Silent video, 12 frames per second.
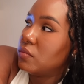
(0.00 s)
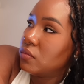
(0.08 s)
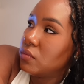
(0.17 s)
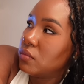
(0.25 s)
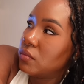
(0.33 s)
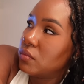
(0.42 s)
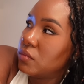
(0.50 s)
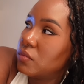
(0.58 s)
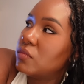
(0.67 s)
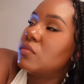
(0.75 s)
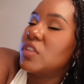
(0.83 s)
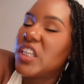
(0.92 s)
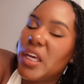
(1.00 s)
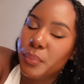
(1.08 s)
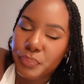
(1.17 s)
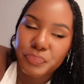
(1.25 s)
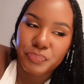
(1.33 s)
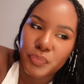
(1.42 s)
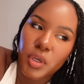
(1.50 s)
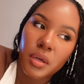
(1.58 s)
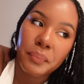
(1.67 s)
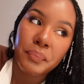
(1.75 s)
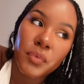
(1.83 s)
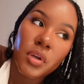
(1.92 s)
Same. Same, okay.
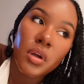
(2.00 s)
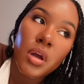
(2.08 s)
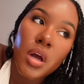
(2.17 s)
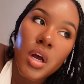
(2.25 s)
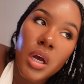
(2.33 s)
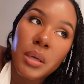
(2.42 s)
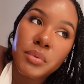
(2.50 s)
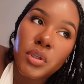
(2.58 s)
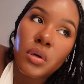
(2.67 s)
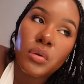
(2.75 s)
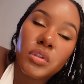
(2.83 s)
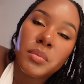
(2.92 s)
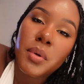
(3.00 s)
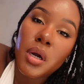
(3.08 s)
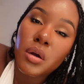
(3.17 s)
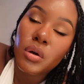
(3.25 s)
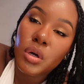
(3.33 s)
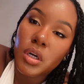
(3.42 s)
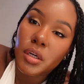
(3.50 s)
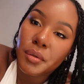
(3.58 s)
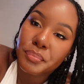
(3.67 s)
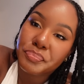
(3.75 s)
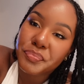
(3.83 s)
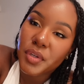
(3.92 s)
Um, so tomorrow,
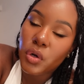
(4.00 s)
um,